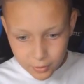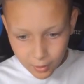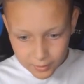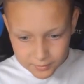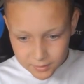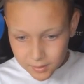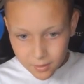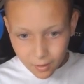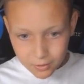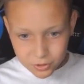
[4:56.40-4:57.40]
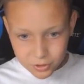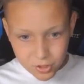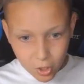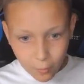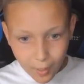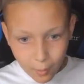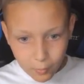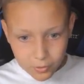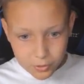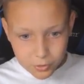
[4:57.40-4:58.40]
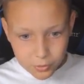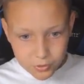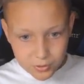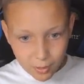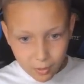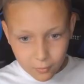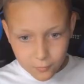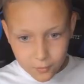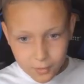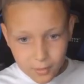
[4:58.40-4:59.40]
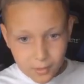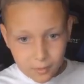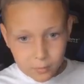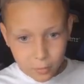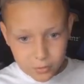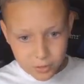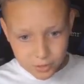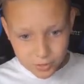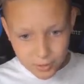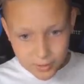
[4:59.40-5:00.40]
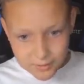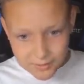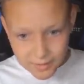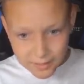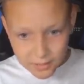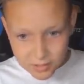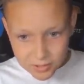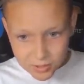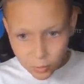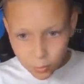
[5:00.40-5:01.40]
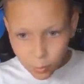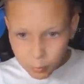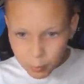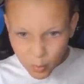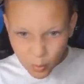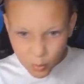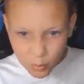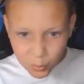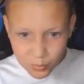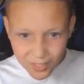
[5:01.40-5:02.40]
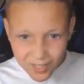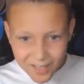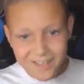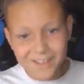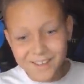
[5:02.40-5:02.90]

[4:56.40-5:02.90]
guys I can just go out and do stuff and not just sitting at school bored all day.